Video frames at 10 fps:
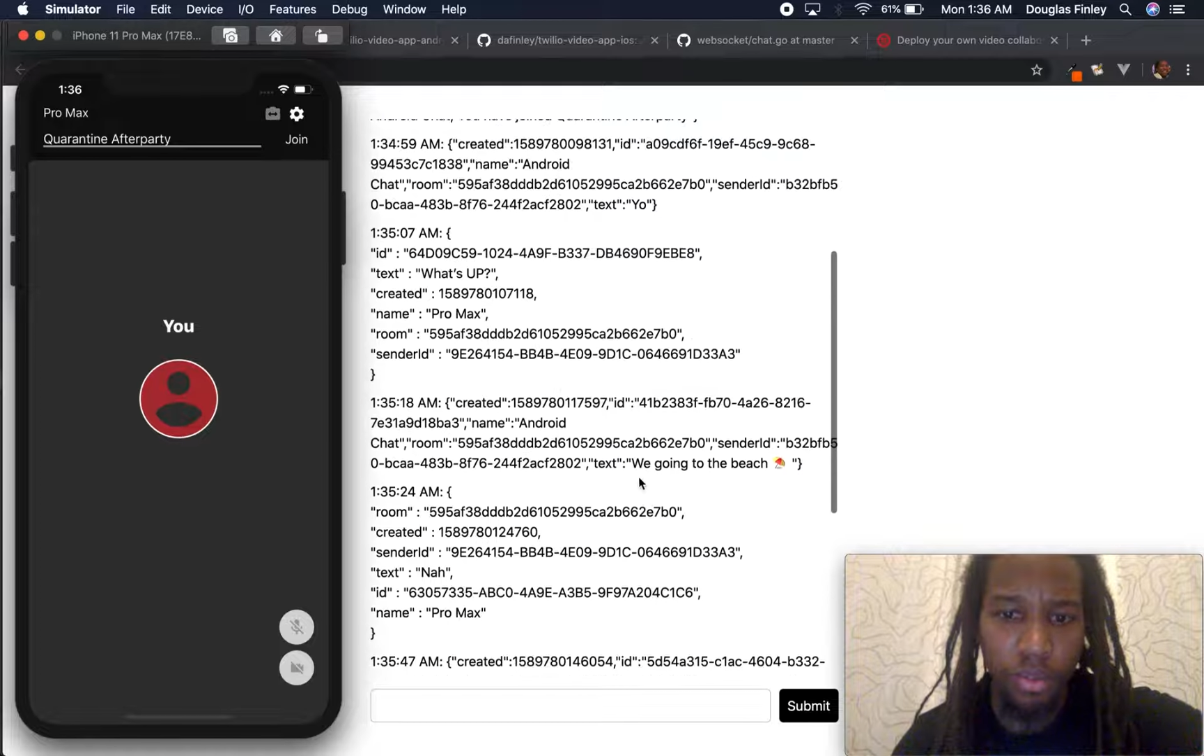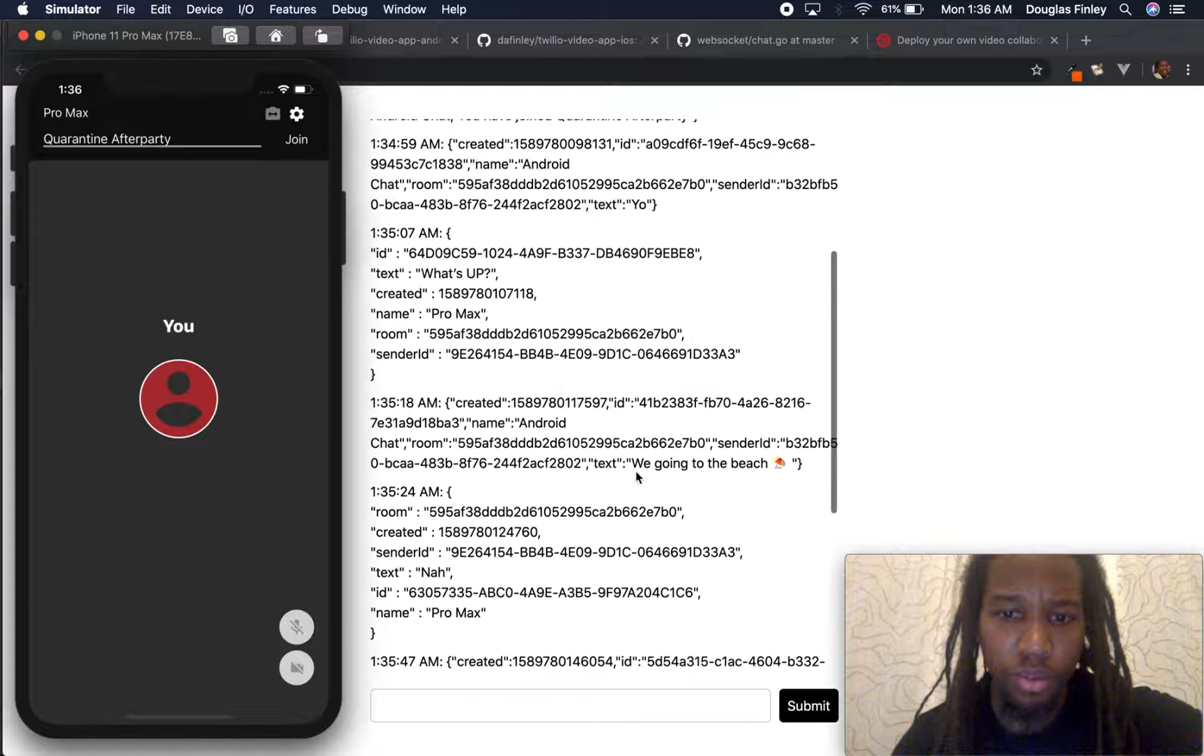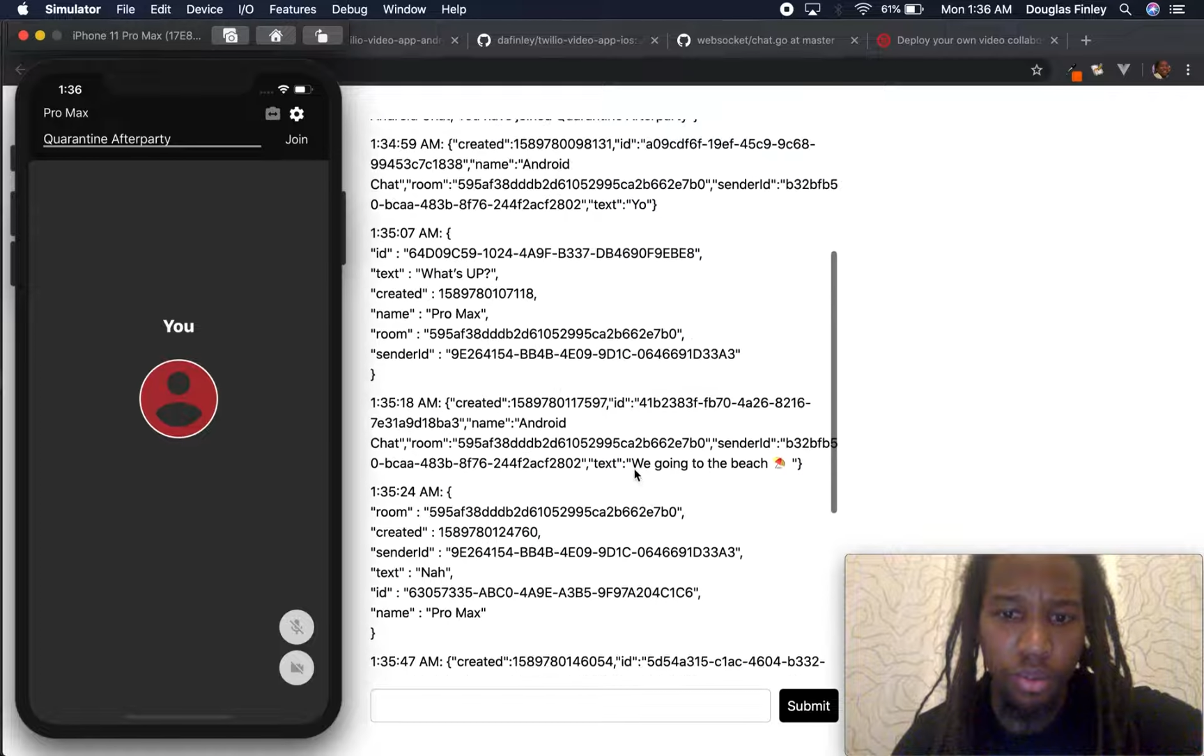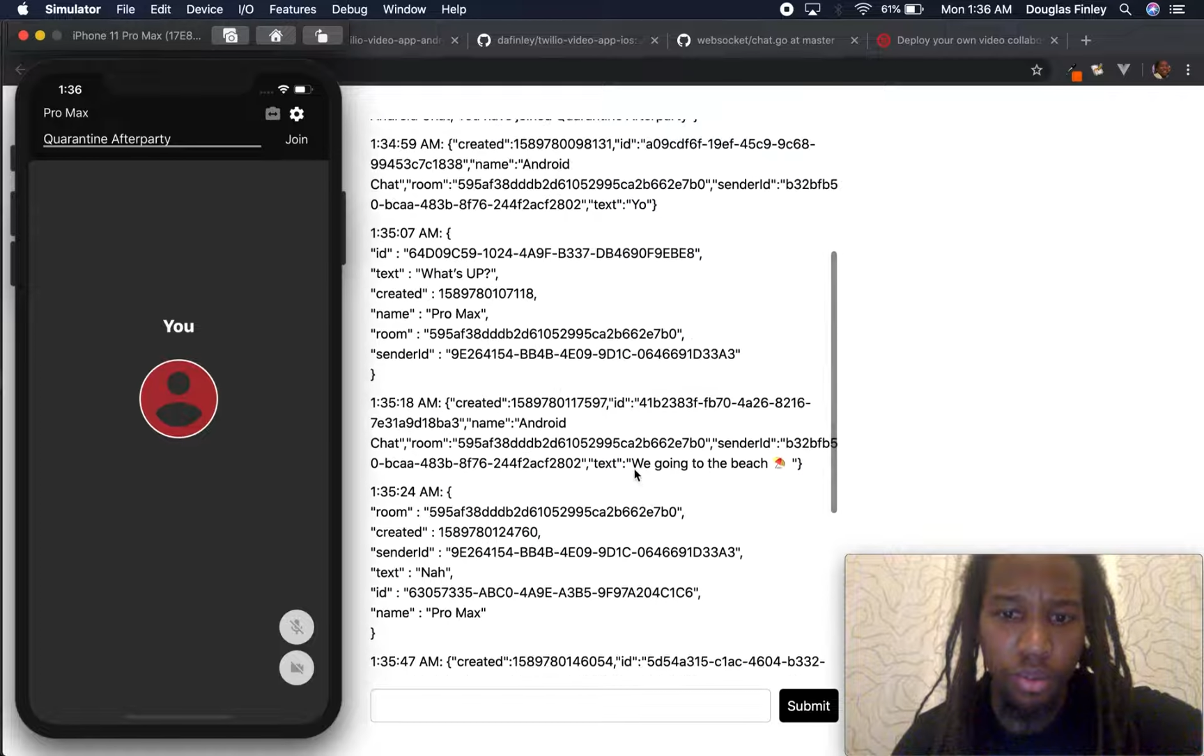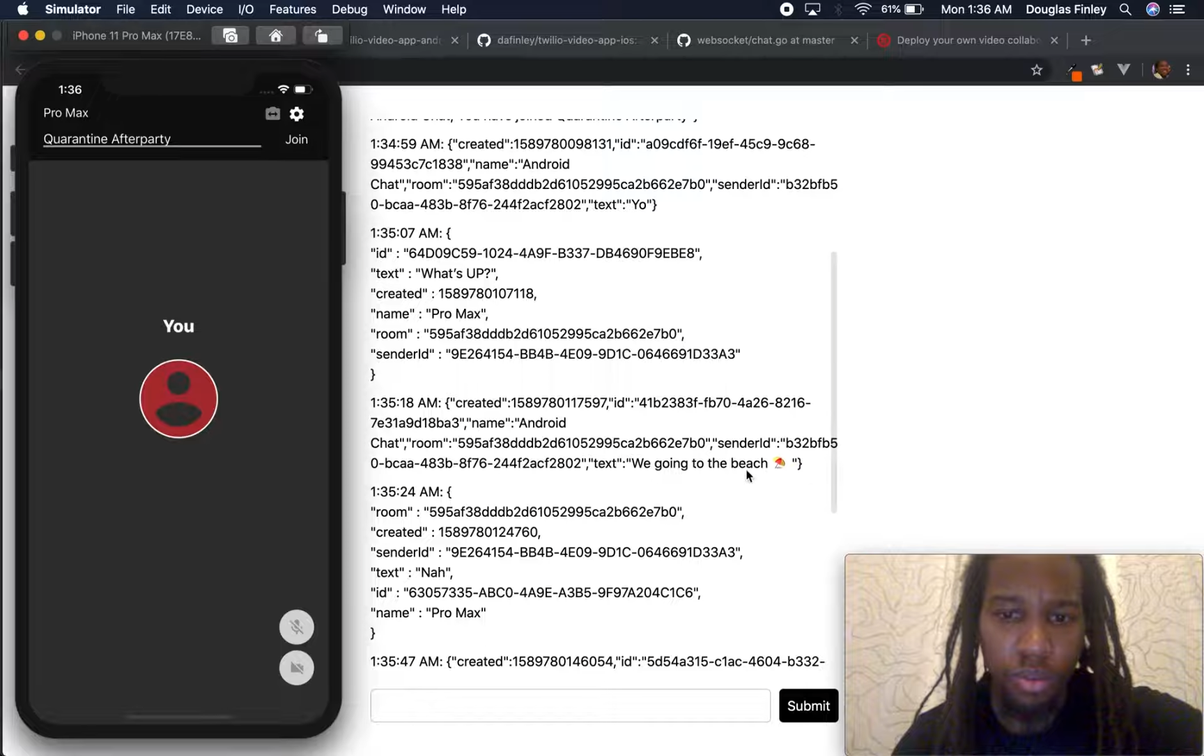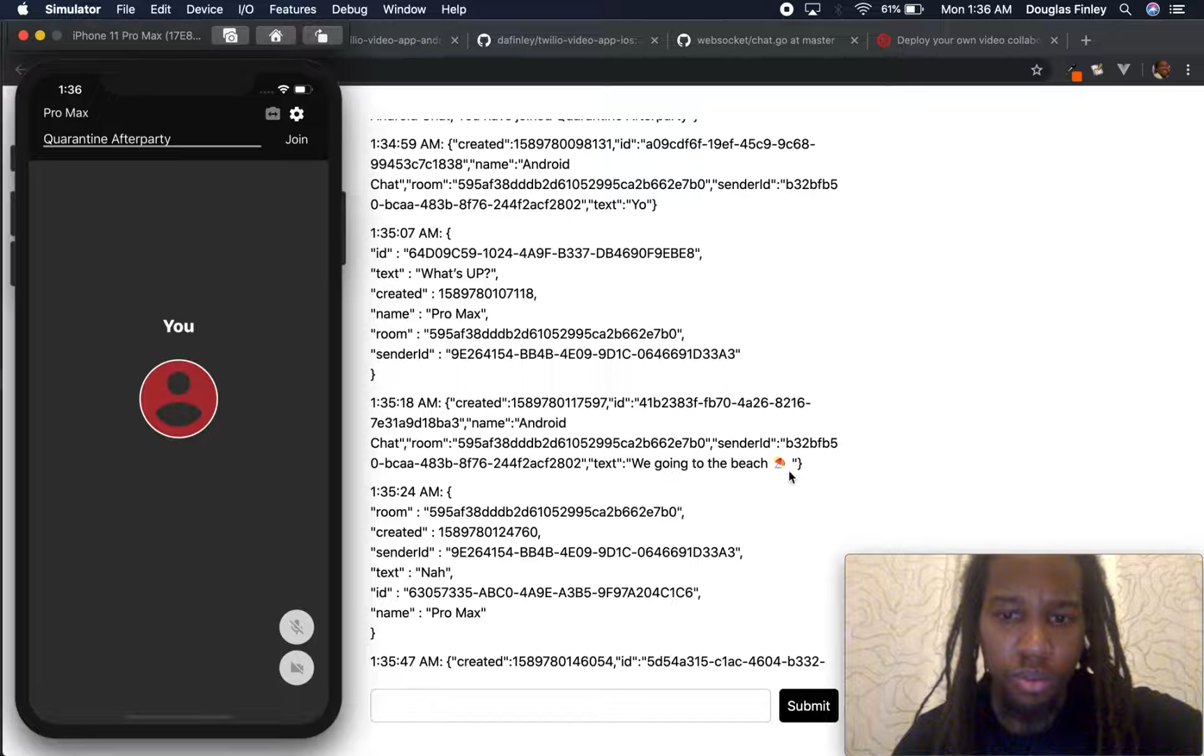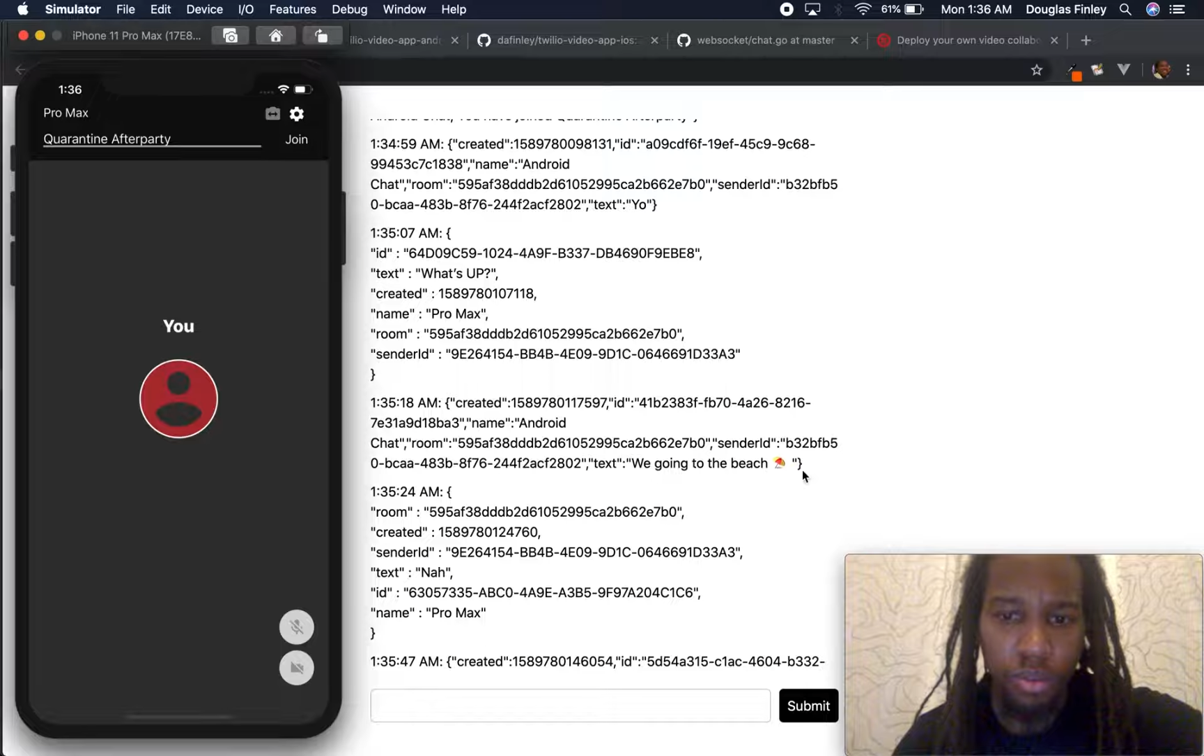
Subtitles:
through